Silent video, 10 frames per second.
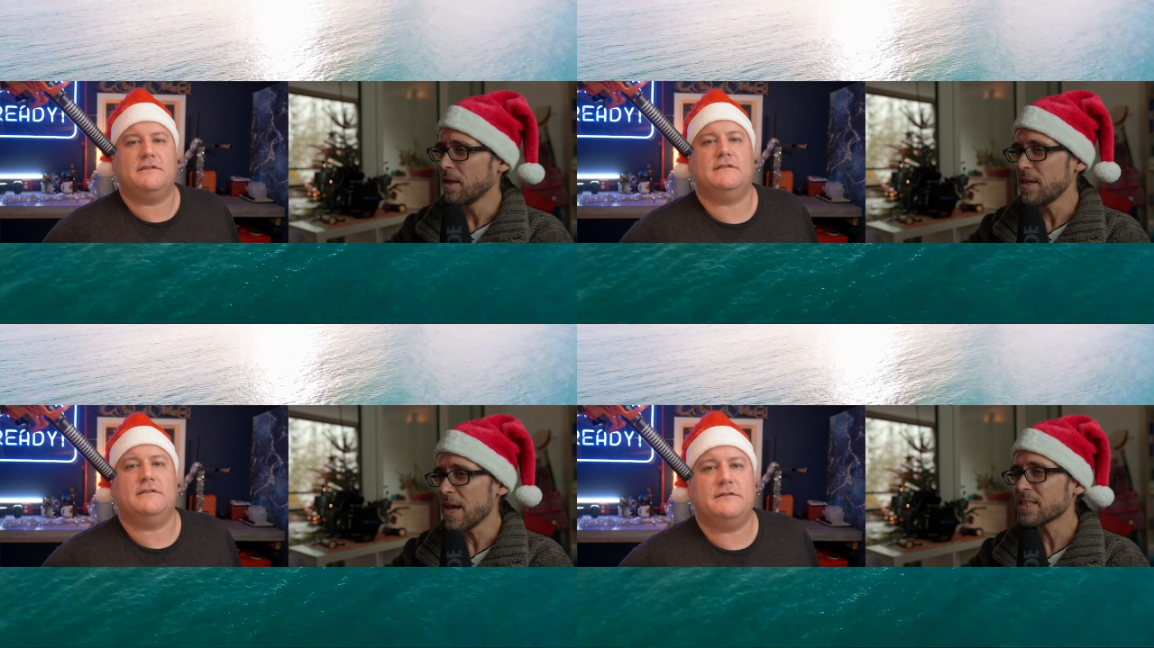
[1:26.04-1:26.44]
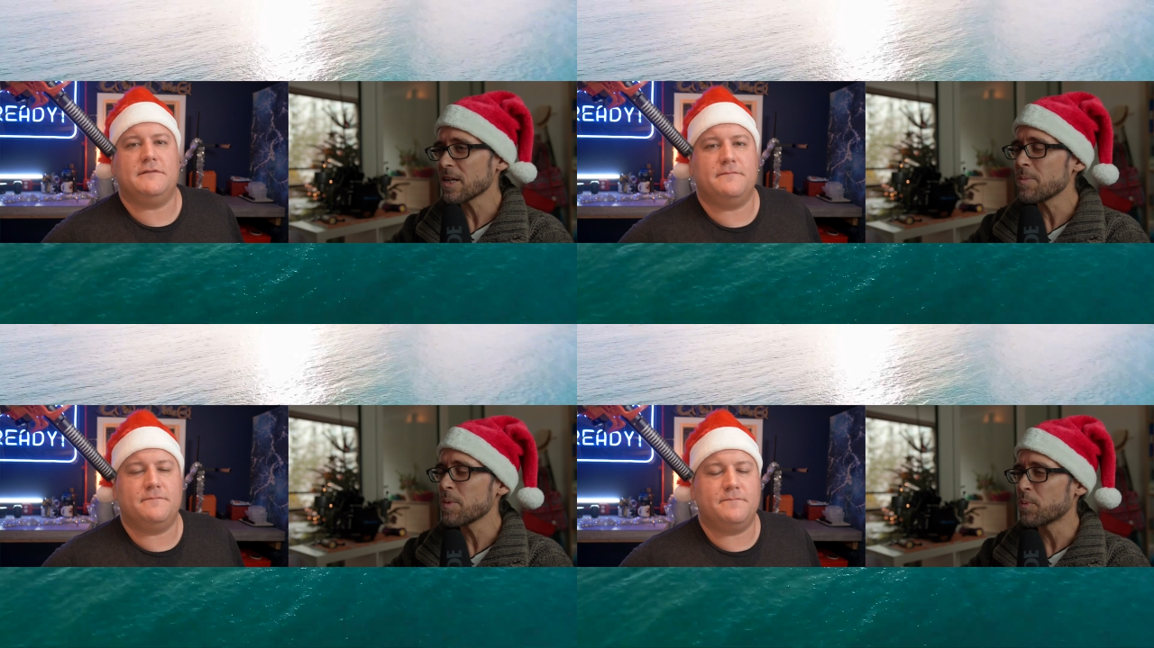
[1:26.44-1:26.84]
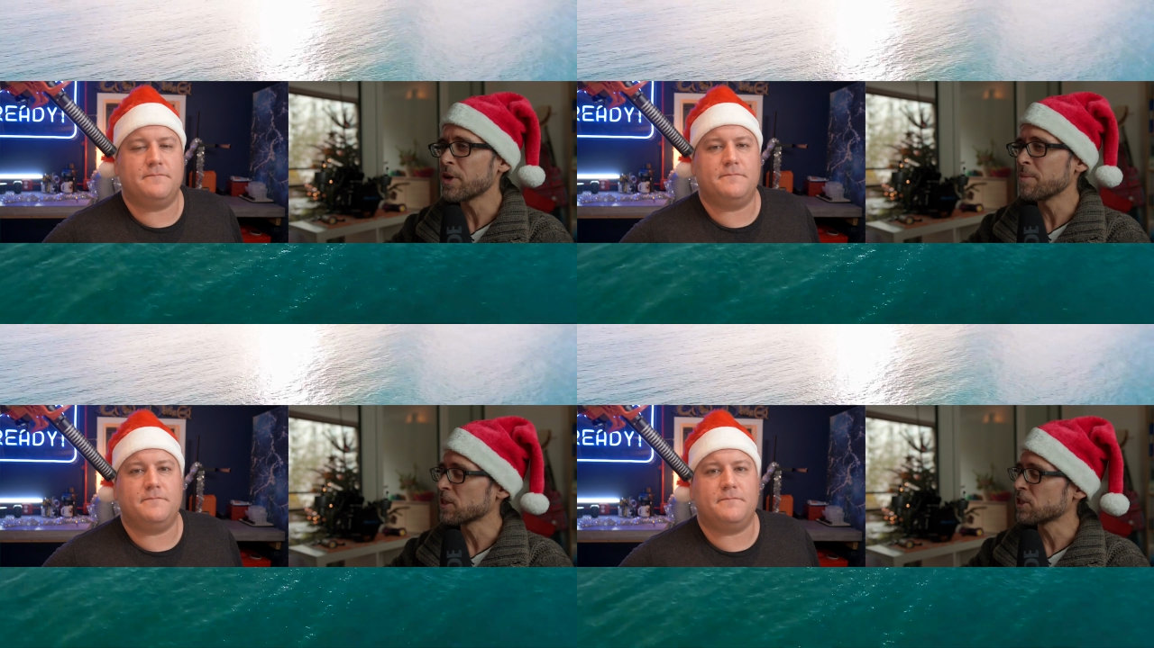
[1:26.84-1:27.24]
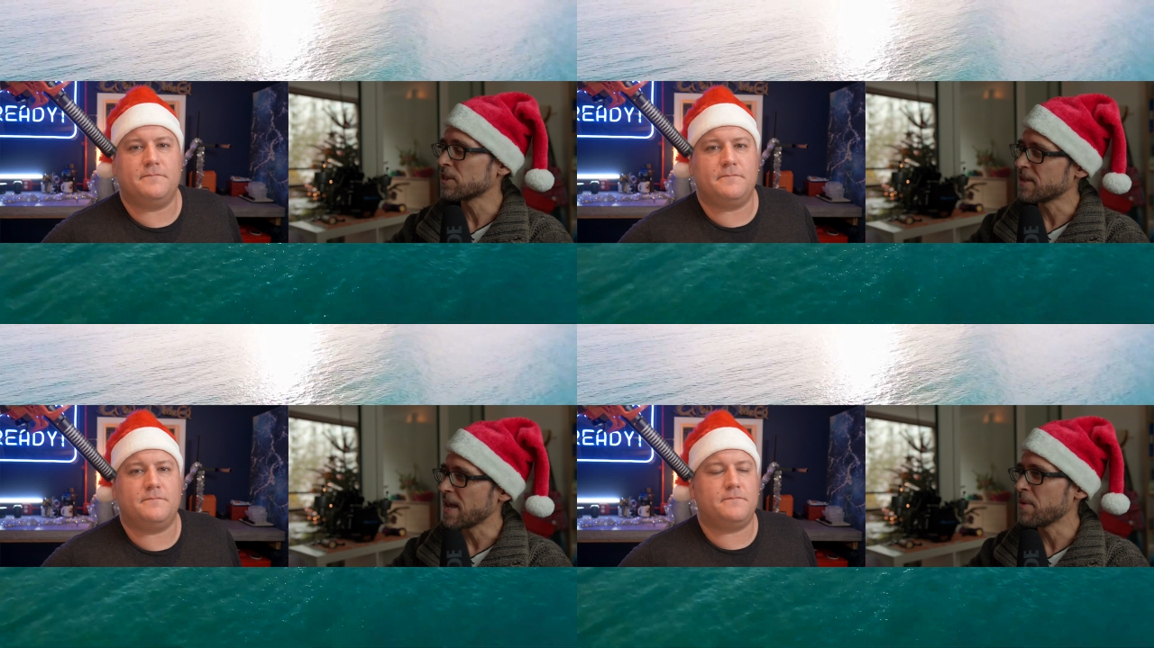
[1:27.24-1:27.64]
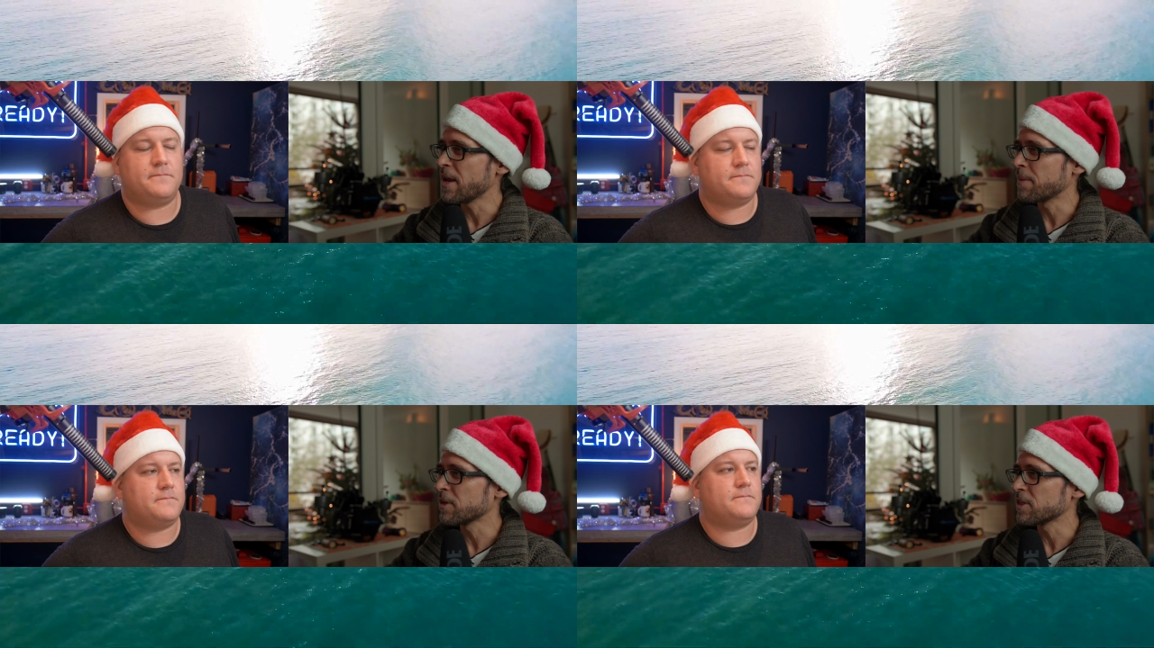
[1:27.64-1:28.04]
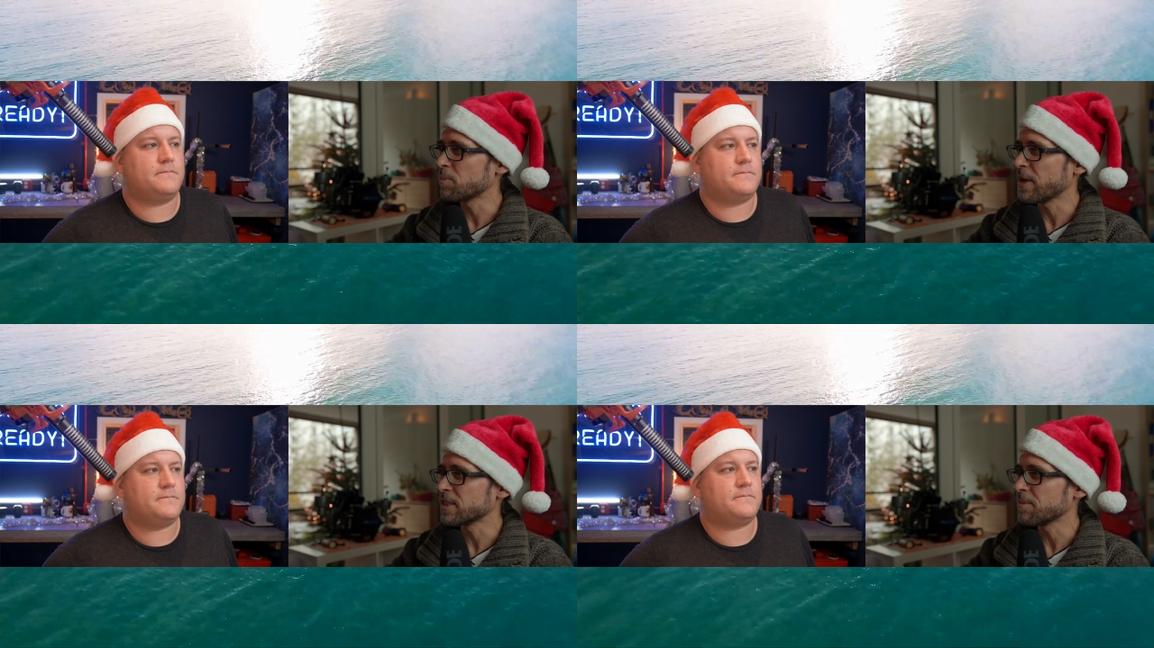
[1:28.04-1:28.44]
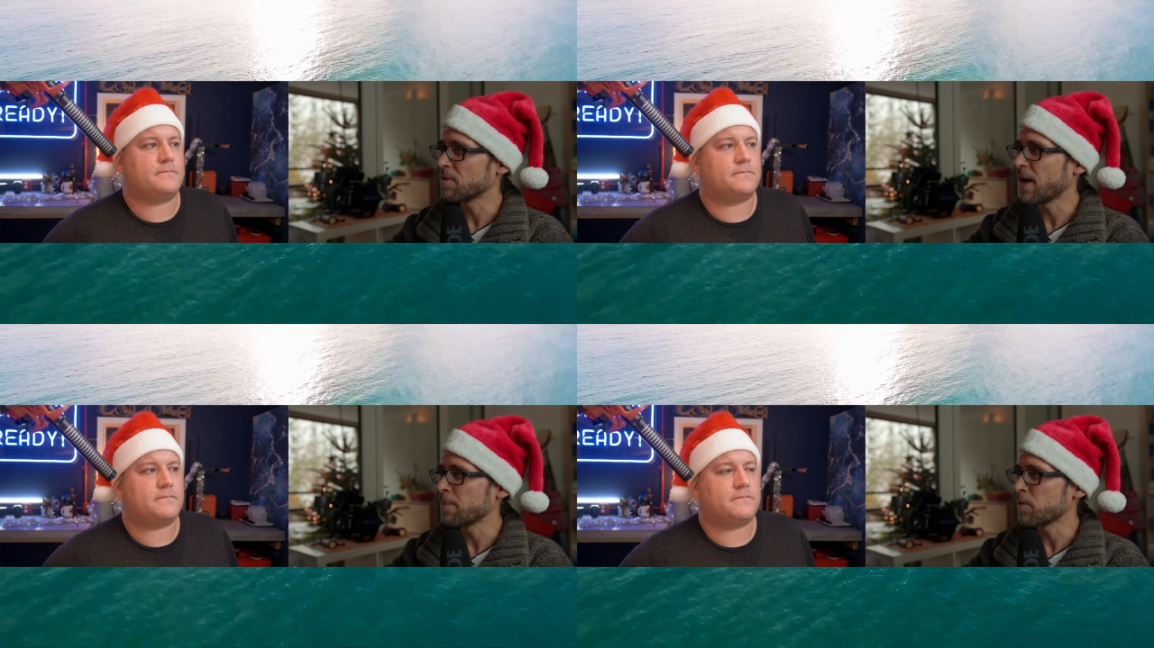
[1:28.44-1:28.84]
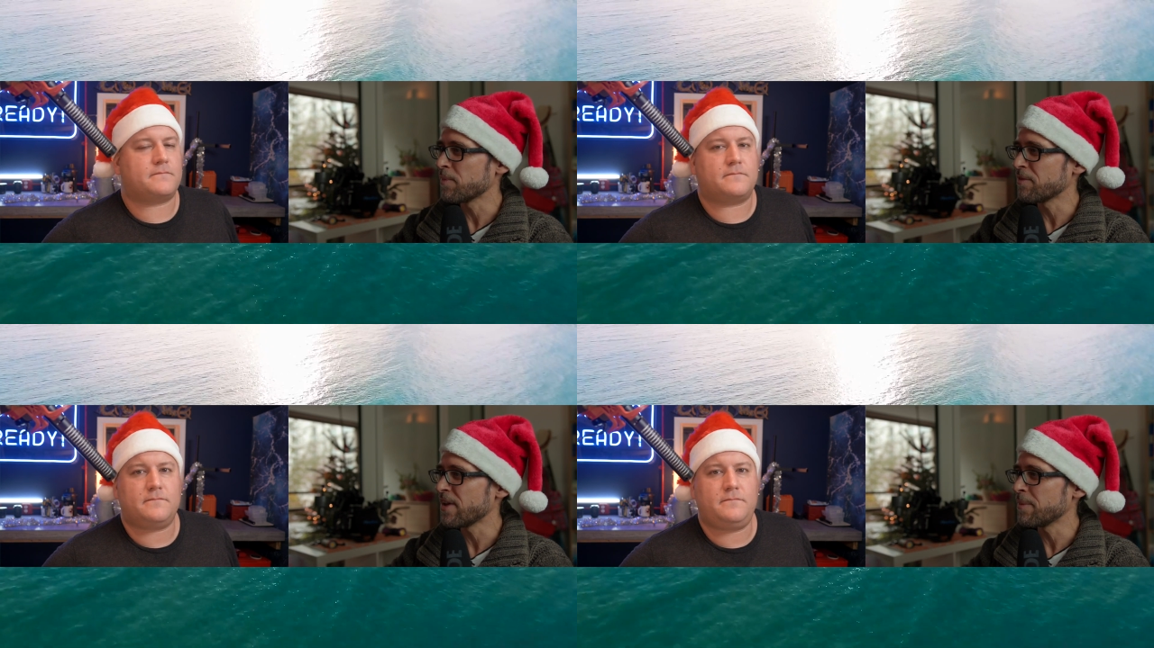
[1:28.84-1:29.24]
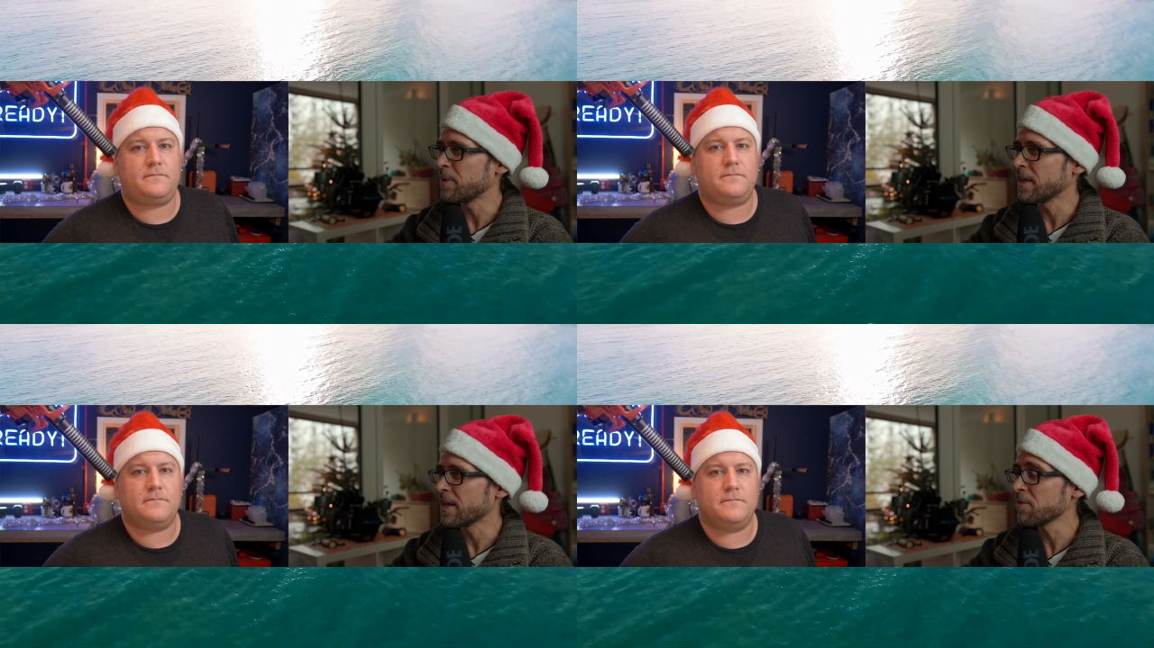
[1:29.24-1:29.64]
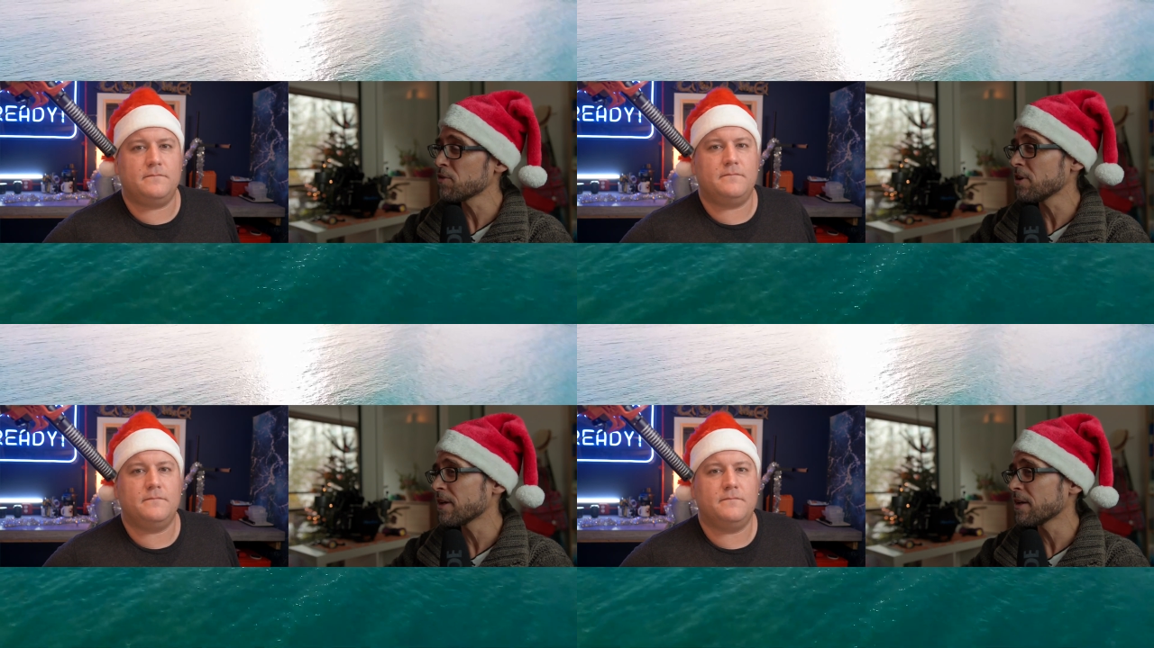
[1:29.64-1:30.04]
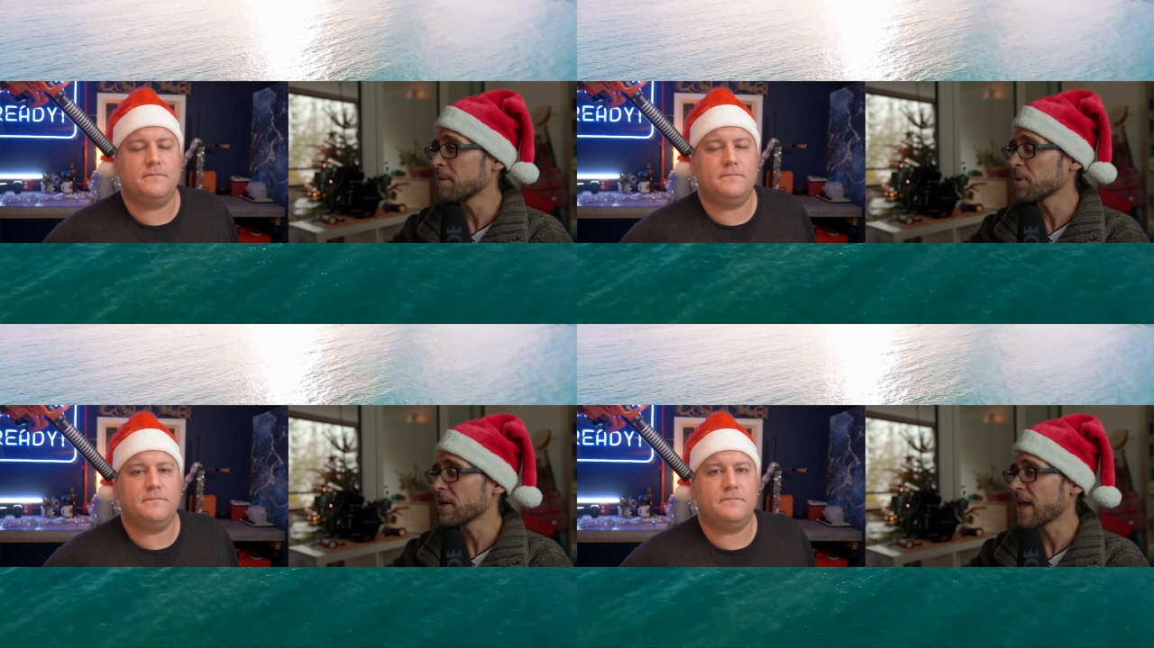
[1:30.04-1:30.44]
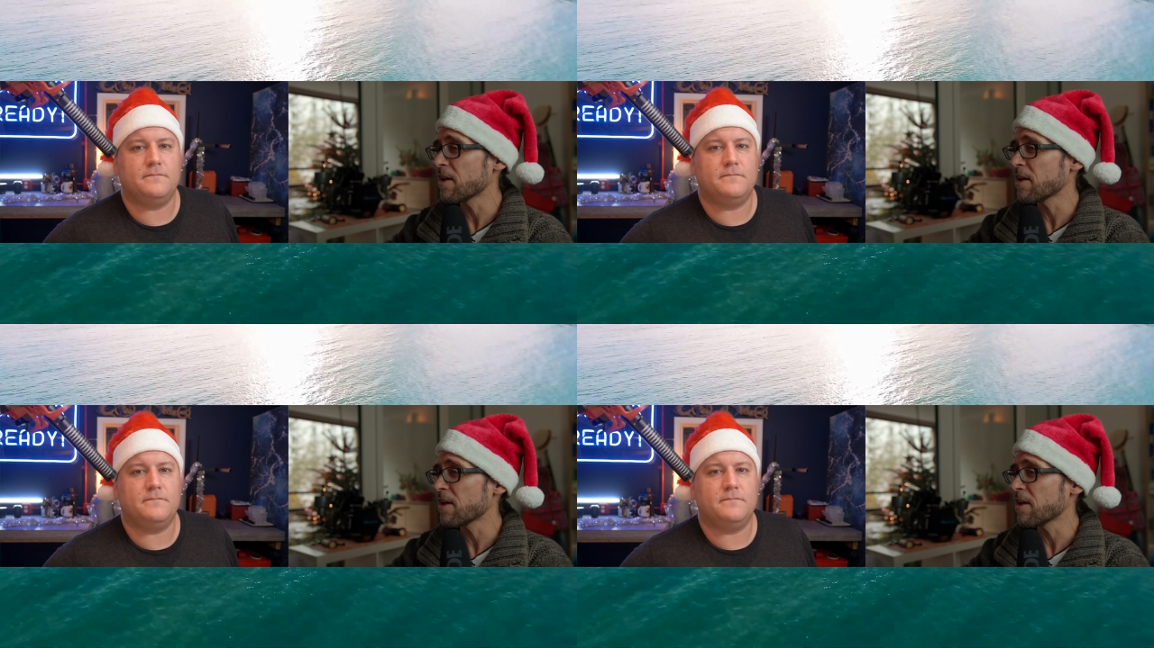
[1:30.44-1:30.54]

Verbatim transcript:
Speaker 1: Yeah, it's going to be pretty much the same here. I'm going to spend some time with my family and I've gonna, I'm going to